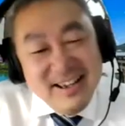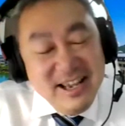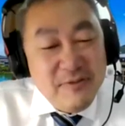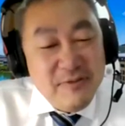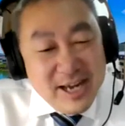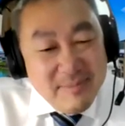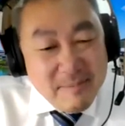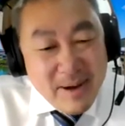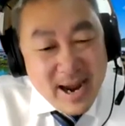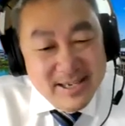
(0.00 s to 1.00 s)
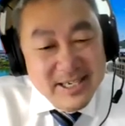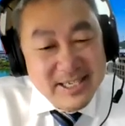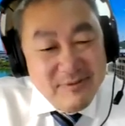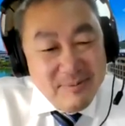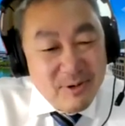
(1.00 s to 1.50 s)
If you keep a pet, it's
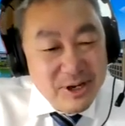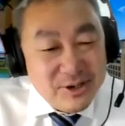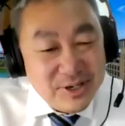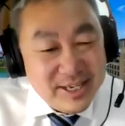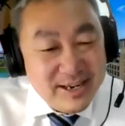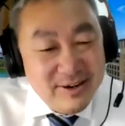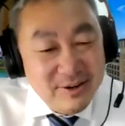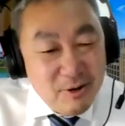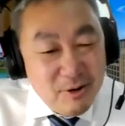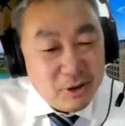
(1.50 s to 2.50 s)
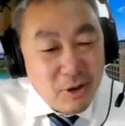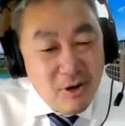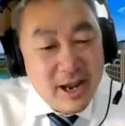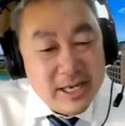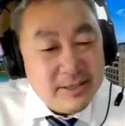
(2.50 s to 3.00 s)
even more interesting. You know, your dog
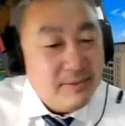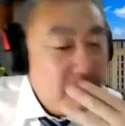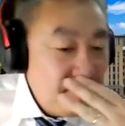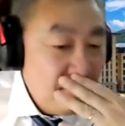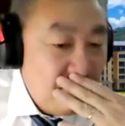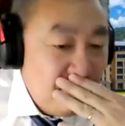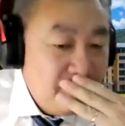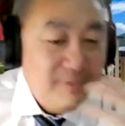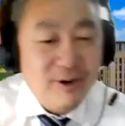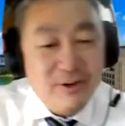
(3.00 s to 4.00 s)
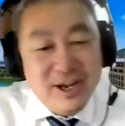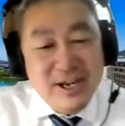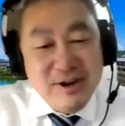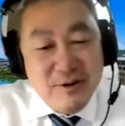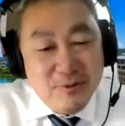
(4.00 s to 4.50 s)
has okay
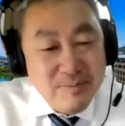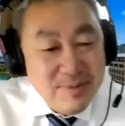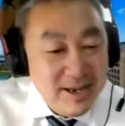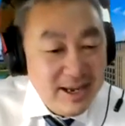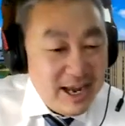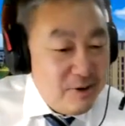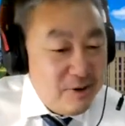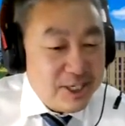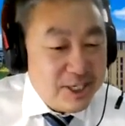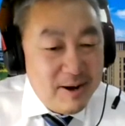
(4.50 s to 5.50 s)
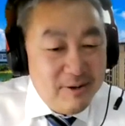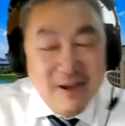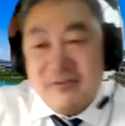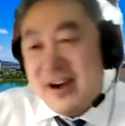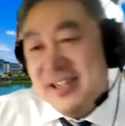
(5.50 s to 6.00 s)
in your room, and you will smell it
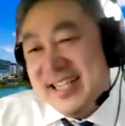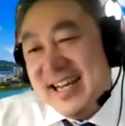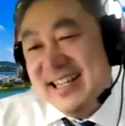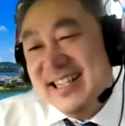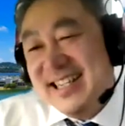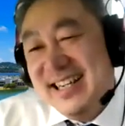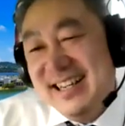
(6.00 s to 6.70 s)
in 5 seconds.